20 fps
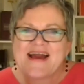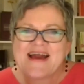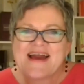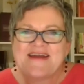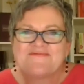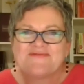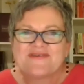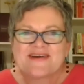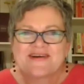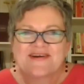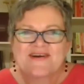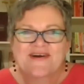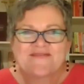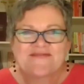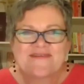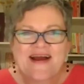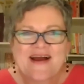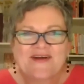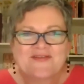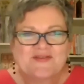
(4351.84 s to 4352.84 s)
If we can go
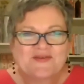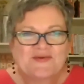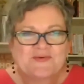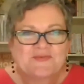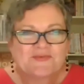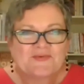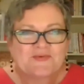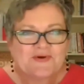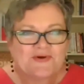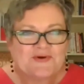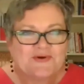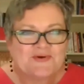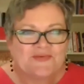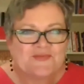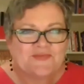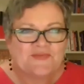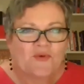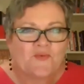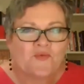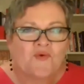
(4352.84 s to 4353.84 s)
around the
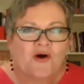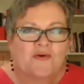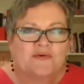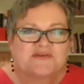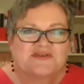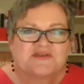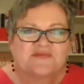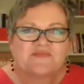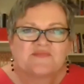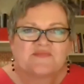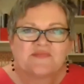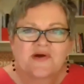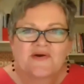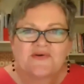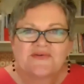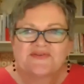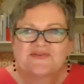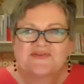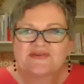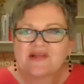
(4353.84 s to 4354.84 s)
room, what would you
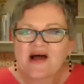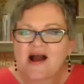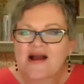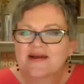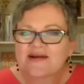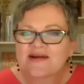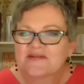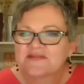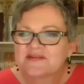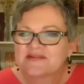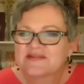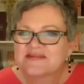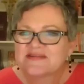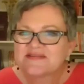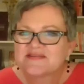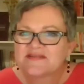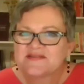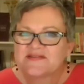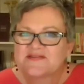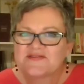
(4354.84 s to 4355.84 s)
most like the
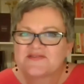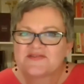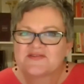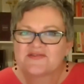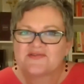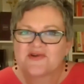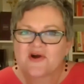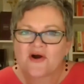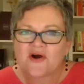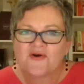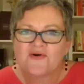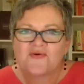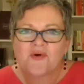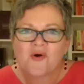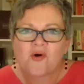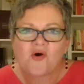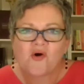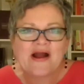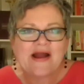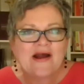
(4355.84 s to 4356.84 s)
listeners to know
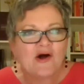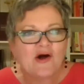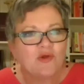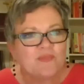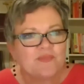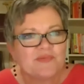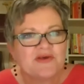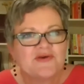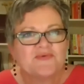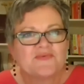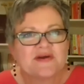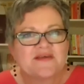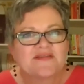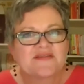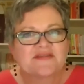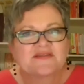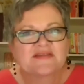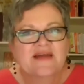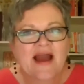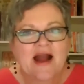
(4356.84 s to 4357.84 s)
or help you with?
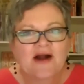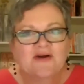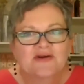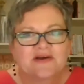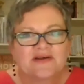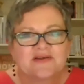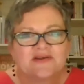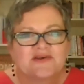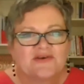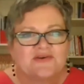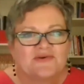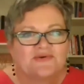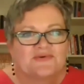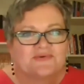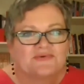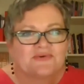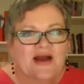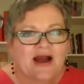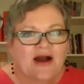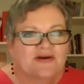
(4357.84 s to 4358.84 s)
How can
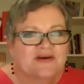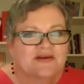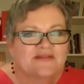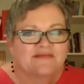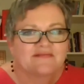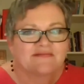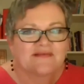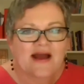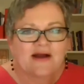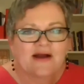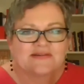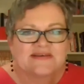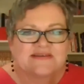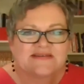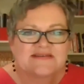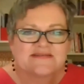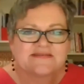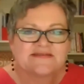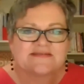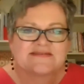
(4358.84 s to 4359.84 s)
our
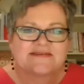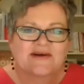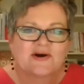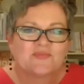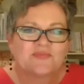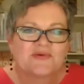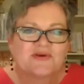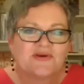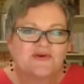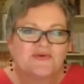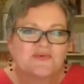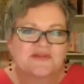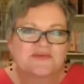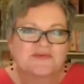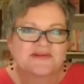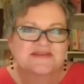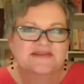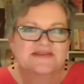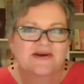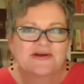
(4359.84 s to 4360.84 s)
listeners help you with
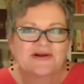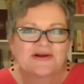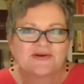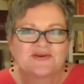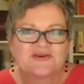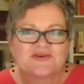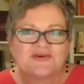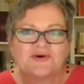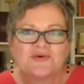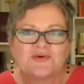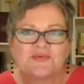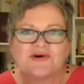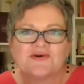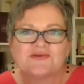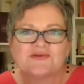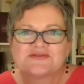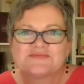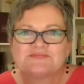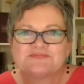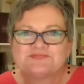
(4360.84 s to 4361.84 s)
what's going on in your
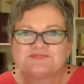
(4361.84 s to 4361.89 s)
world?